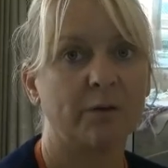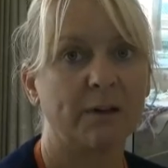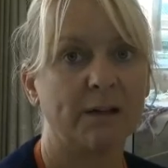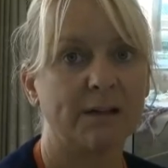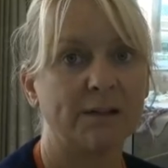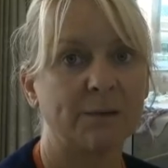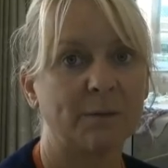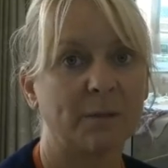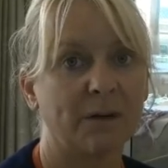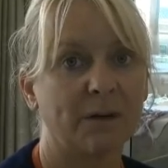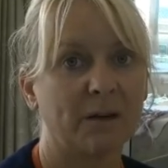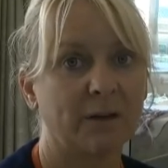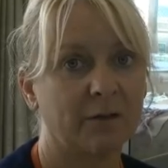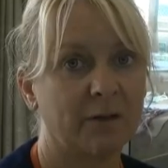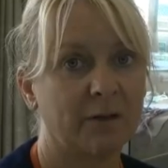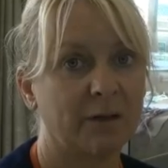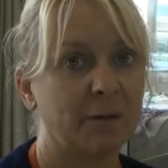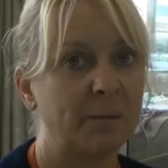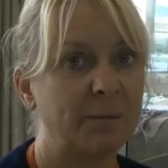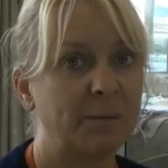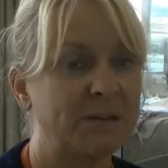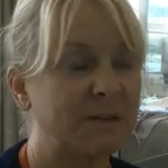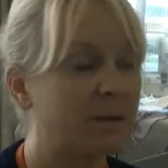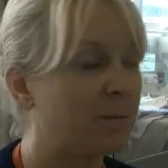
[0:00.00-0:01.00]
as we'd given
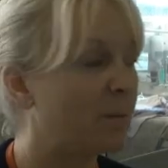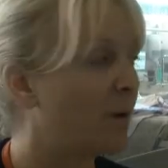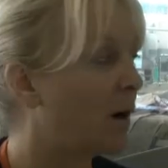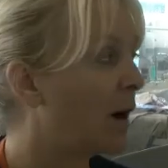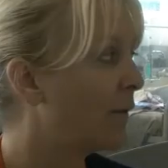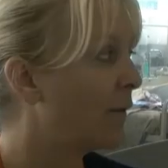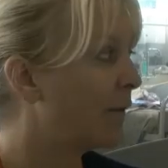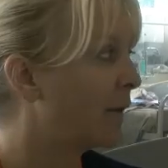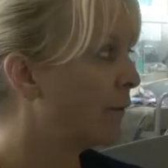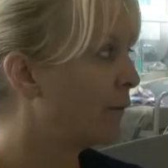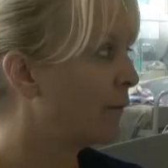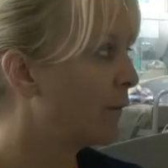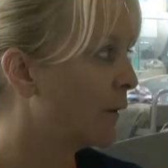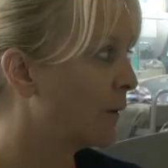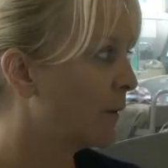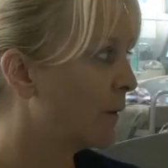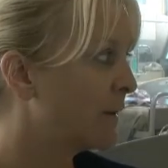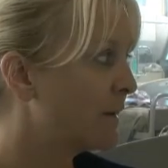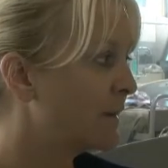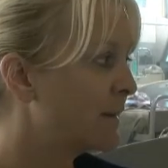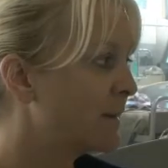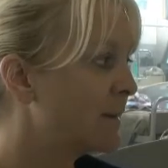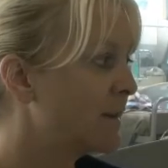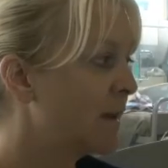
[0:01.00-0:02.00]
him some IV
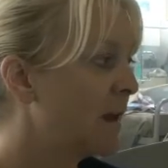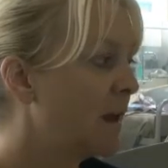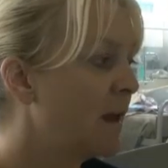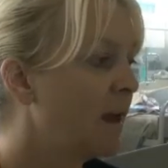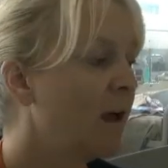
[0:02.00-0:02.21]
fluids.